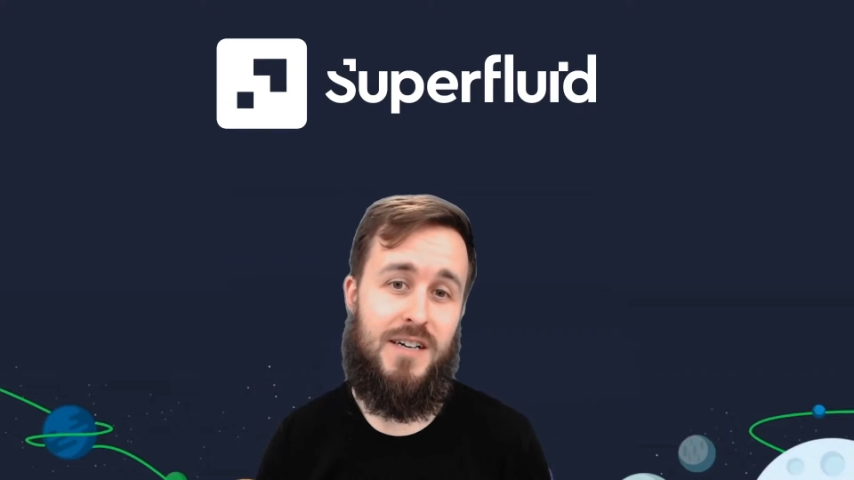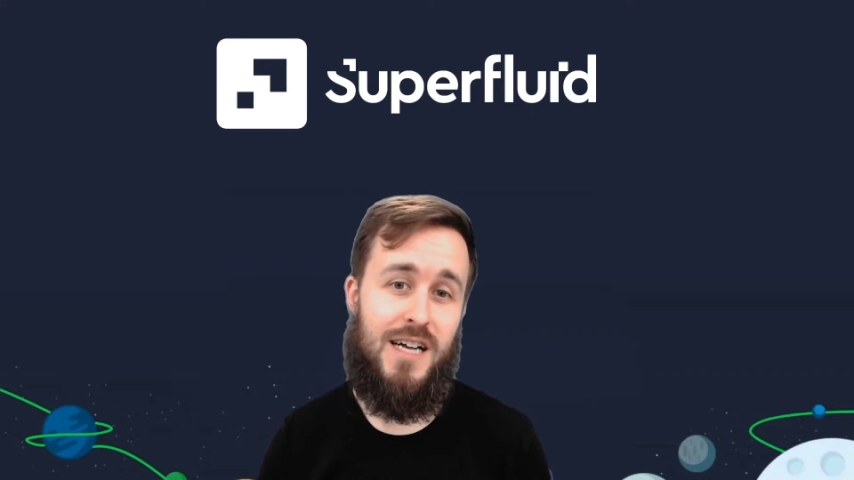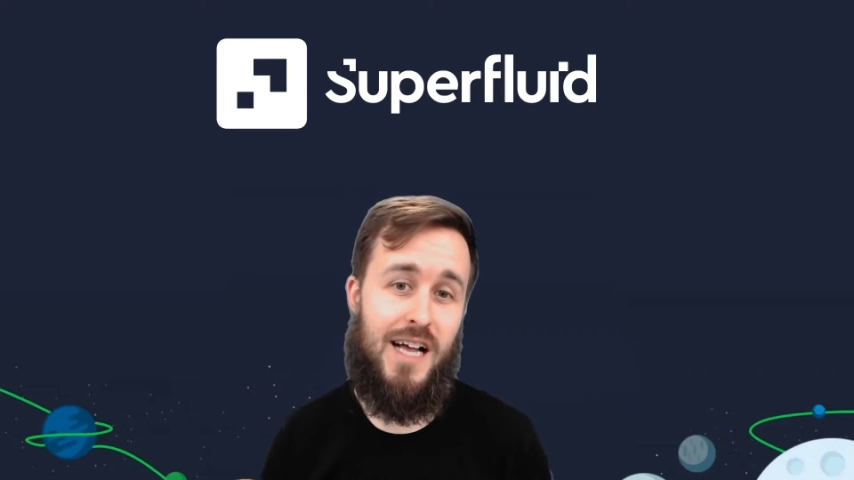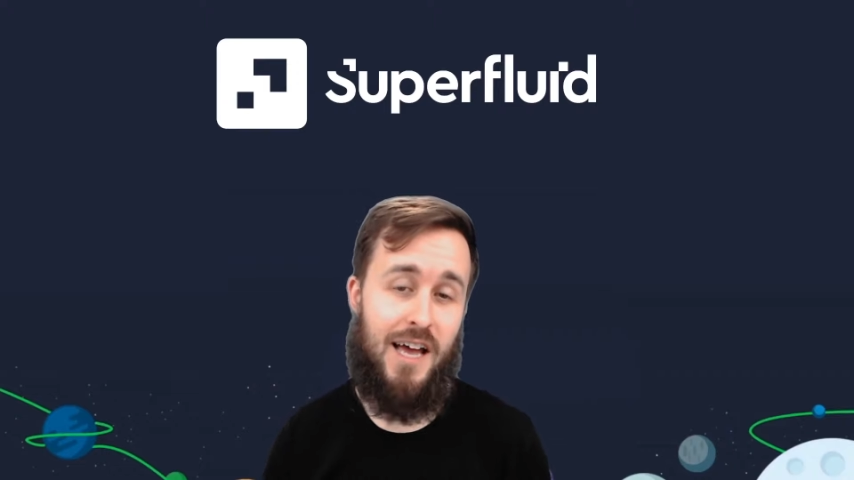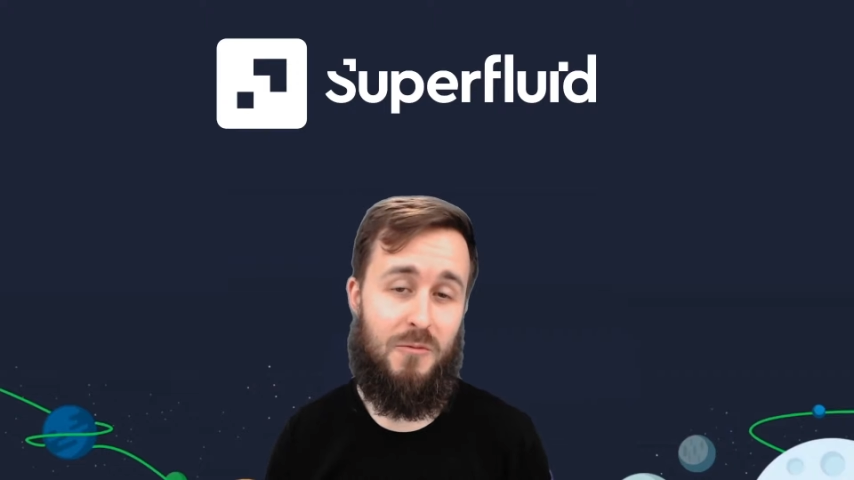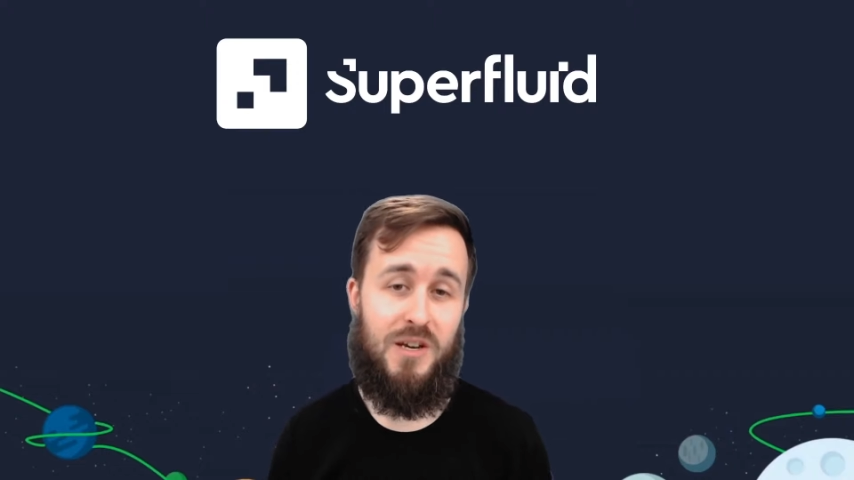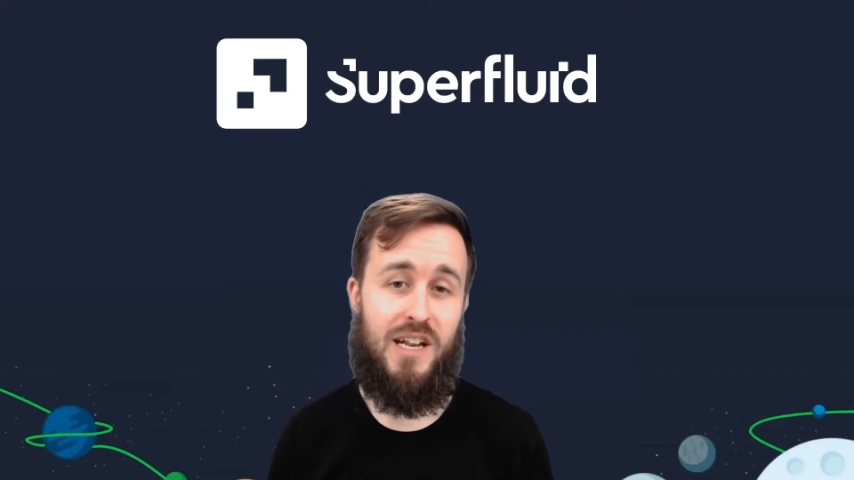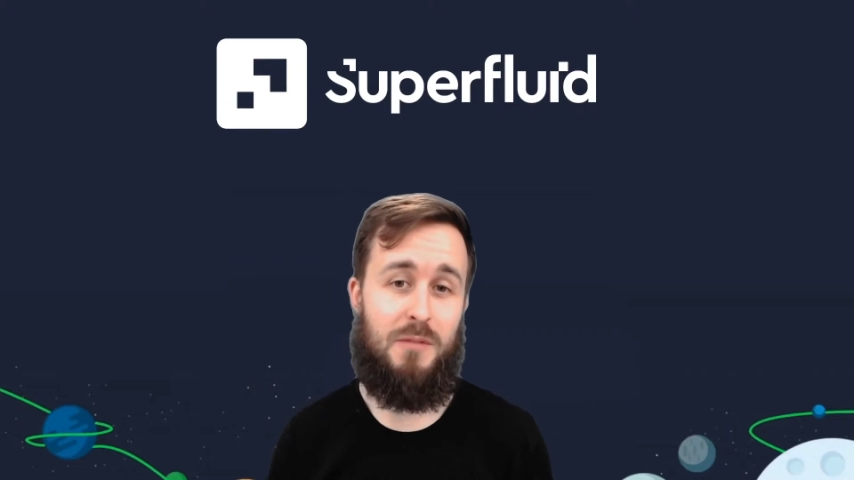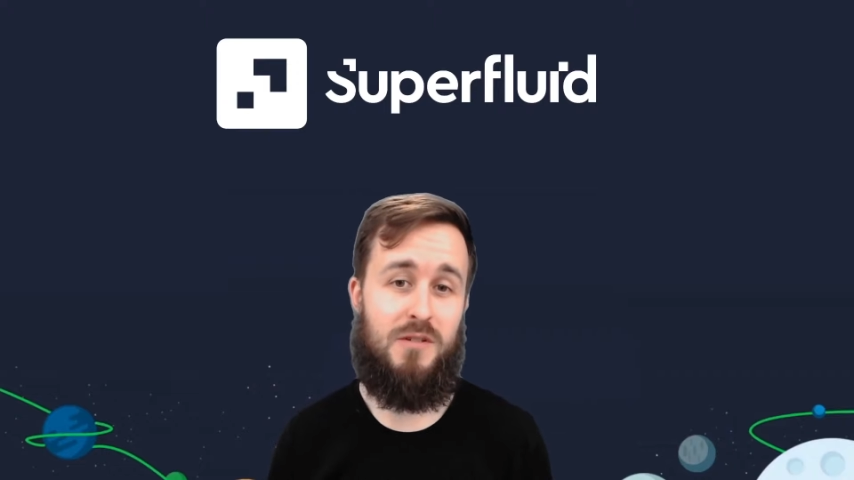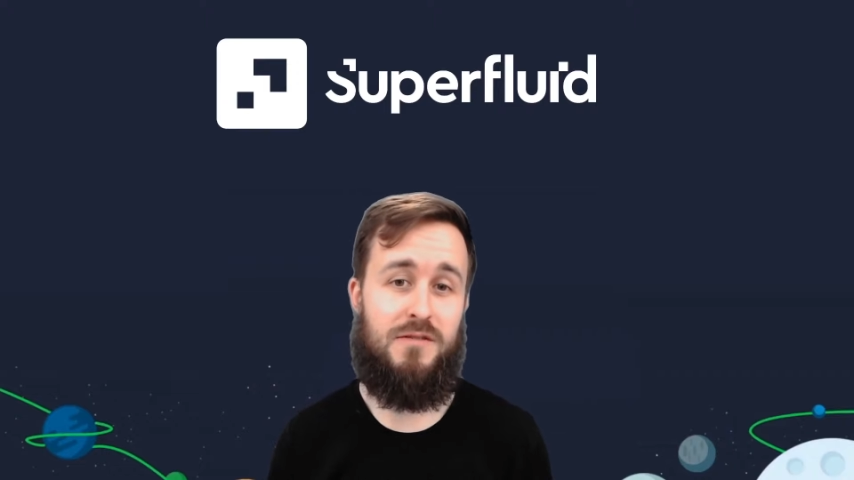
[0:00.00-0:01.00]
and we can help
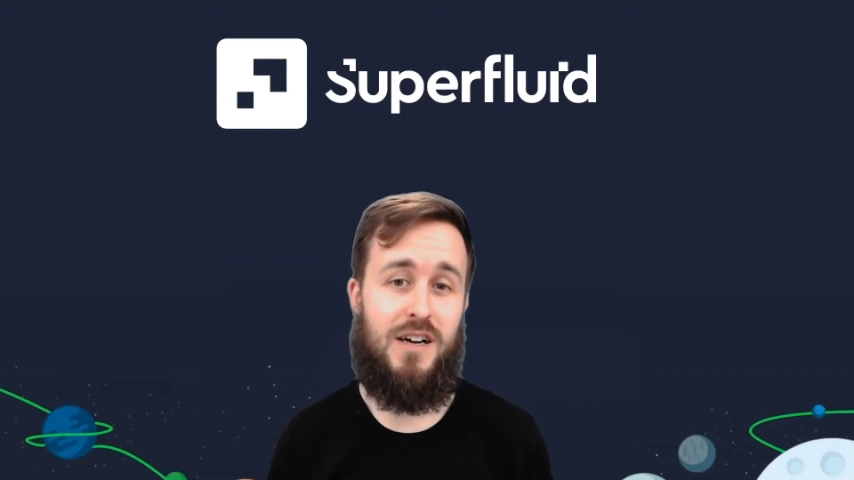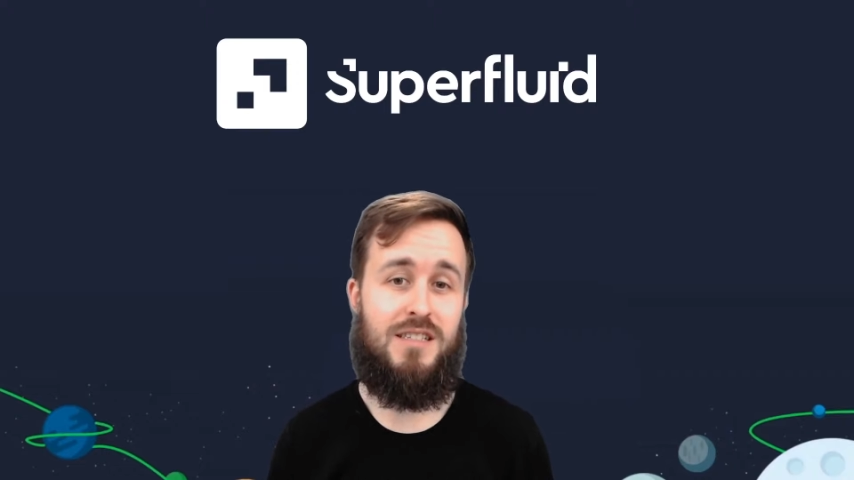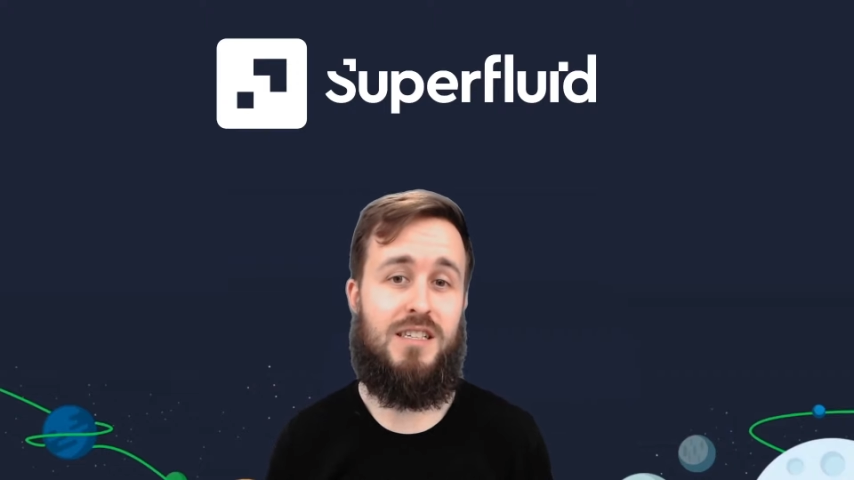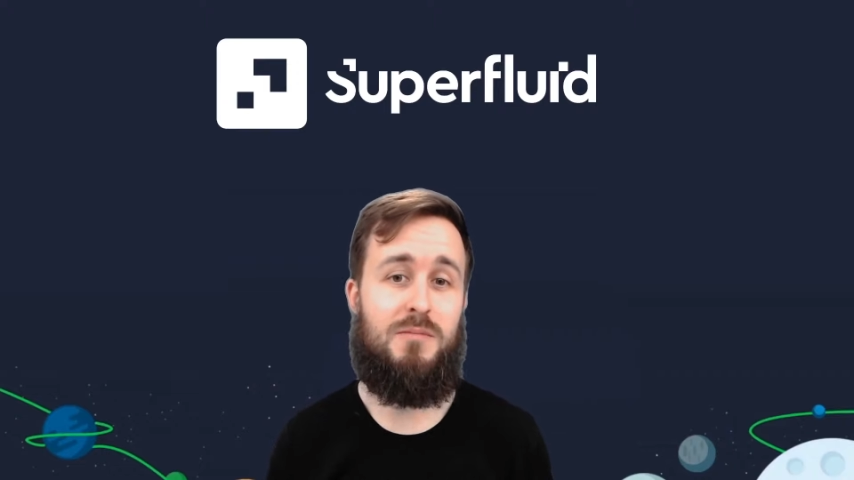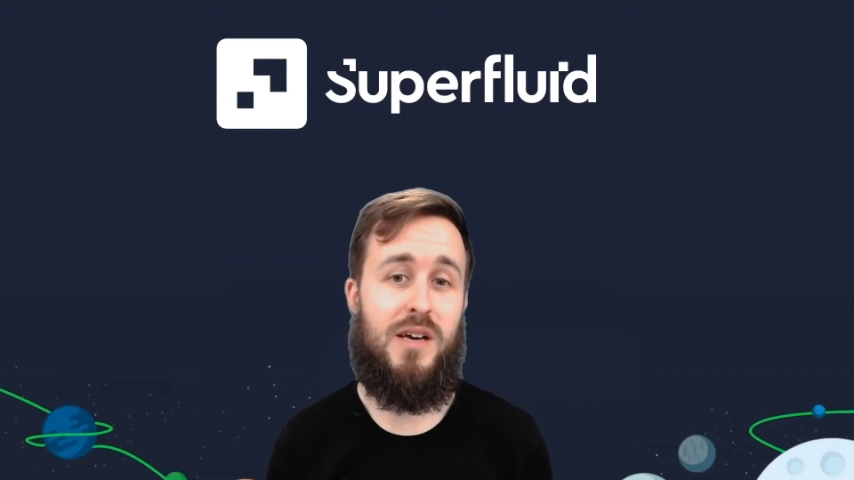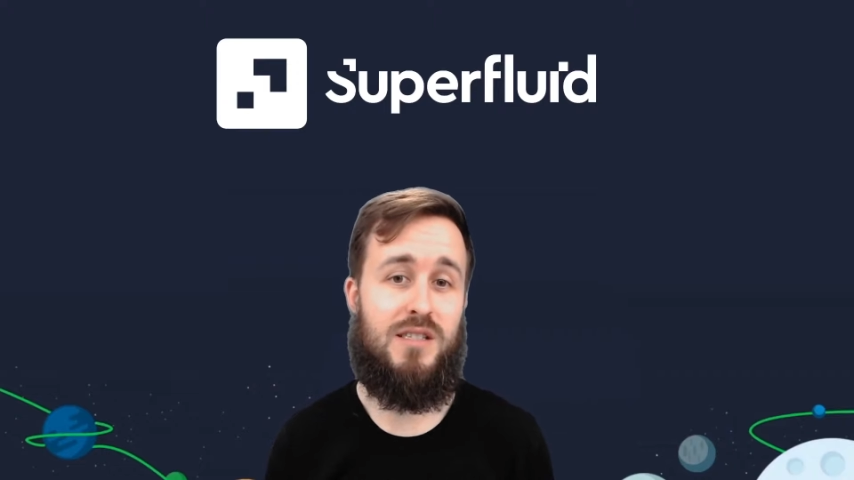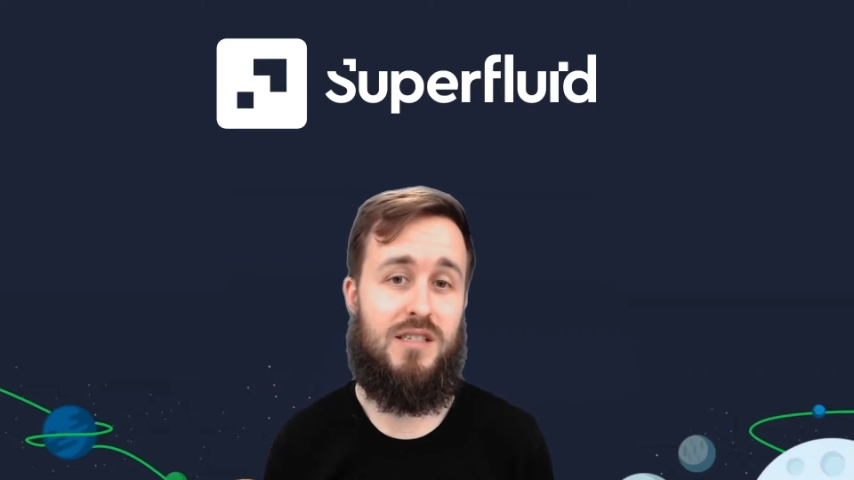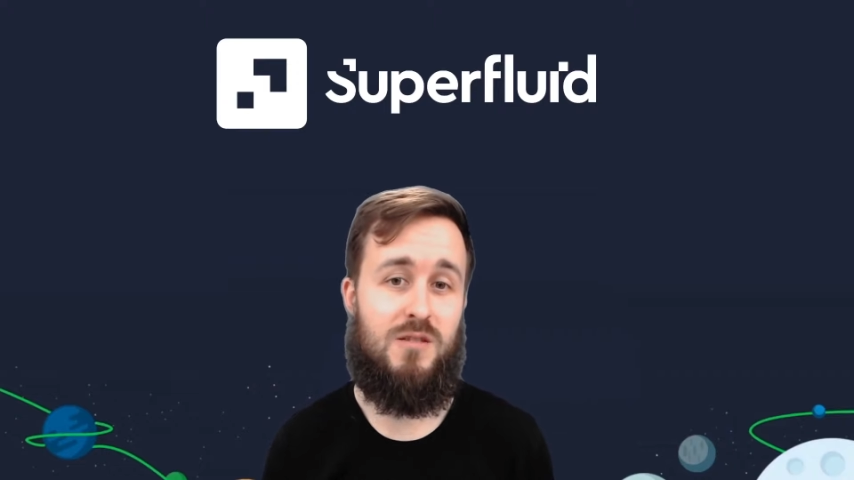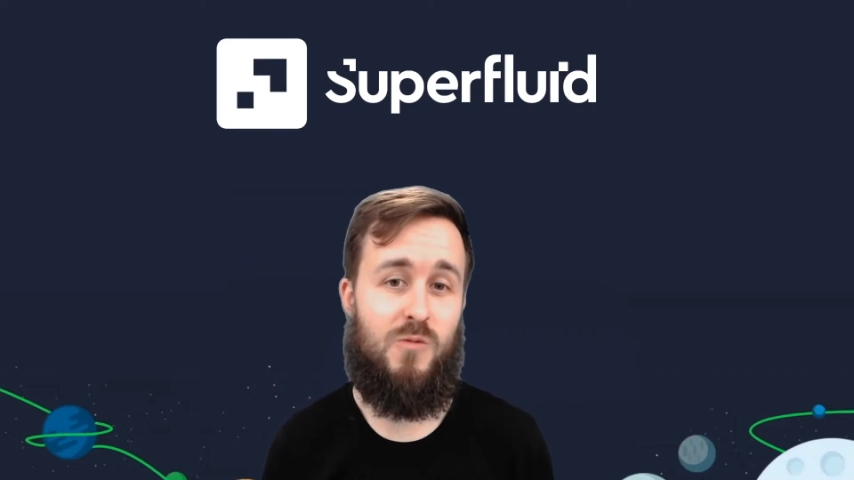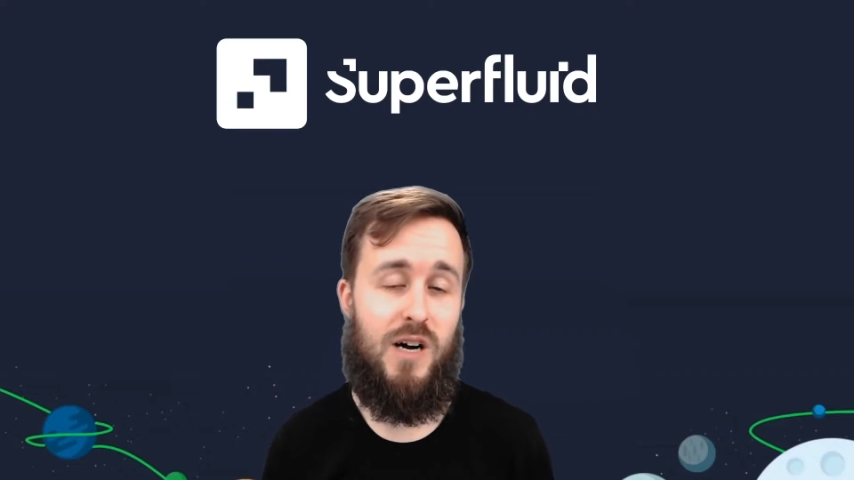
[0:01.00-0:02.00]
you find teammates as
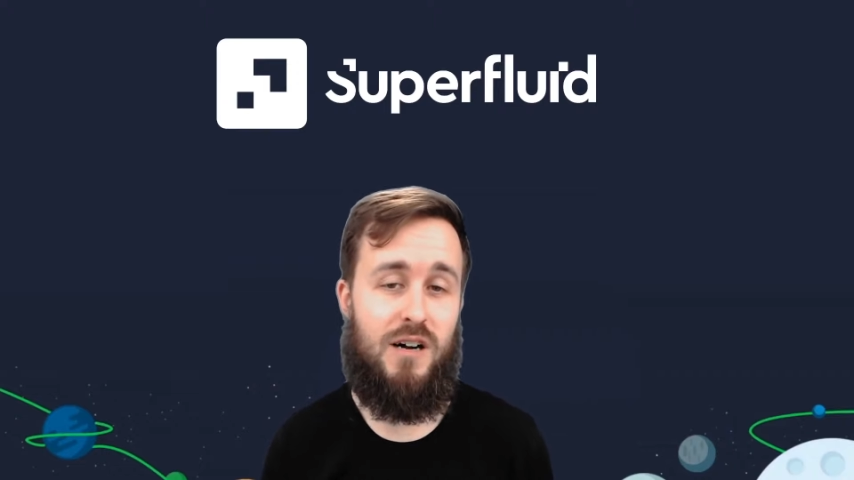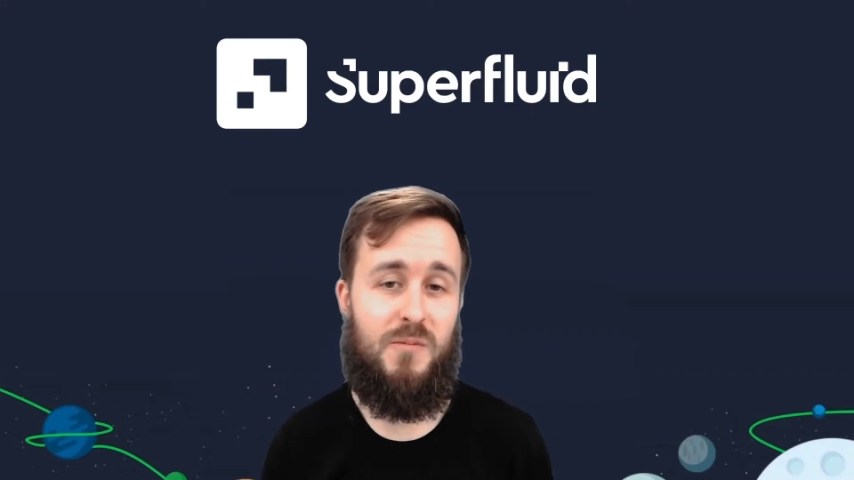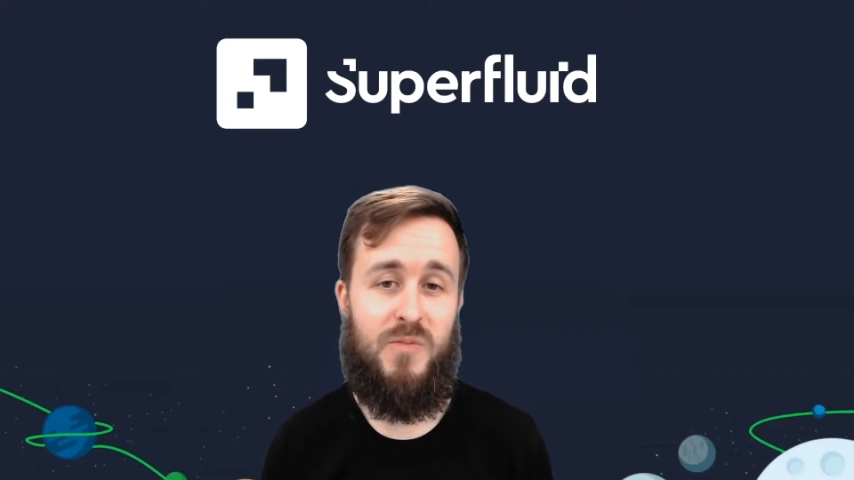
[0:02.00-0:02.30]
well.